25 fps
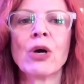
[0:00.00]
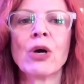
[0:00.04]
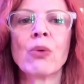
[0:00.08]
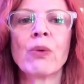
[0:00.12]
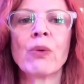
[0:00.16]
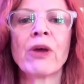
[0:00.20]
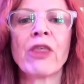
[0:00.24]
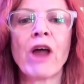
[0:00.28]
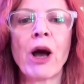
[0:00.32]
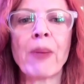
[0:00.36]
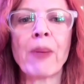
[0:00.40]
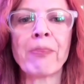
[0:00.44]

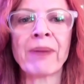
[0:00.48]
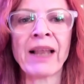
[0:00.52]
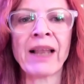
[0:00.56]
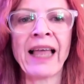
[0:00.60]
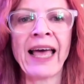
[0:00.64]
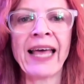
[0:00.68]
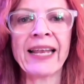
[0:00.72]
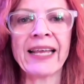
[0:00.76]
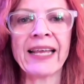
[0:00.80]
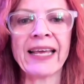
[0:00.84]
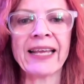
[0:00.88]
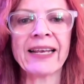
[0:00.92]
with our
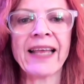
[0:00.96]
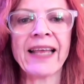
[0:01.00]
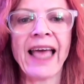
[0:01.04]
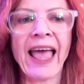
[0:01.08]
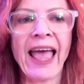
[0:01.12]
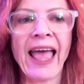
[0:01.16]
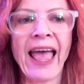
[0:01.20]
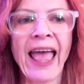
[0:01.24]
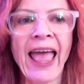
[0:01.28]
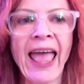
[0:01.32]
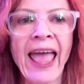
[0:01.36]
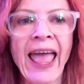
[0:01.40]
planet
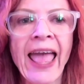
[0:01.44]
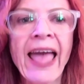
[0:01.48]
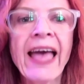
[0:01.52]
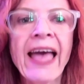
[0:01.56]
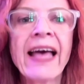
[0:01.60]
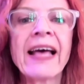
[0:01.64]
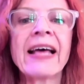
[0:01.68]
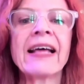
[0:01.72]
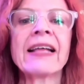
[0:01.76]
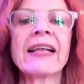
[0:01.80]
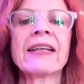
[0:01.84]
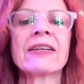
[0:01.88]

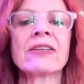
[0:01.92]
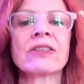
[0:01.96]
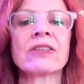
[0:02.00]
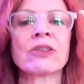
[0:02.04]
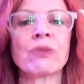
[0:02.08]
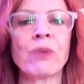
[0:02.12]
and